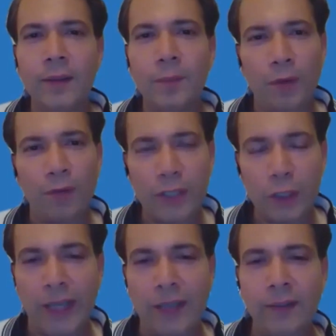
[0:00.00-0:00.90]
Professor
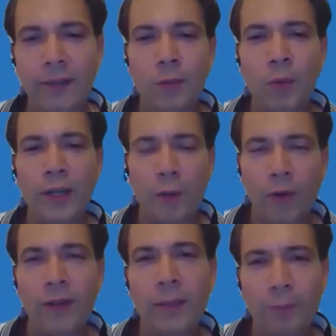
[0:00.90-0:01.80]
Sheth, what an
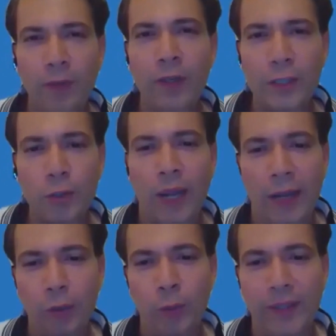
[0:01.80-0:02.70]
honor and privilege to
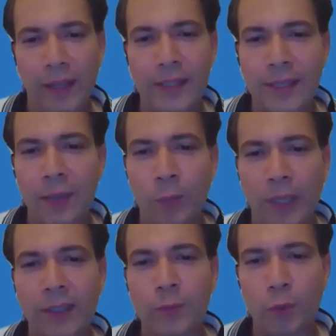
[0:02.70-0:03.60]
have you with us, and
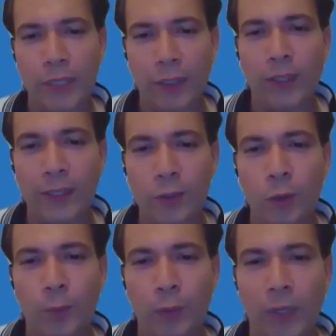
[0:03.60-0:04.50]
welcome to Decoding
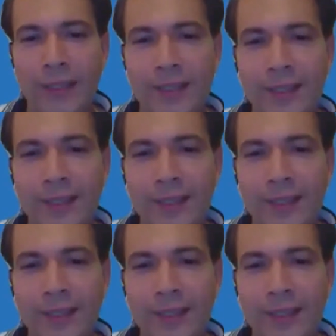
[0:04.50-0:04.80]
SuperBrains.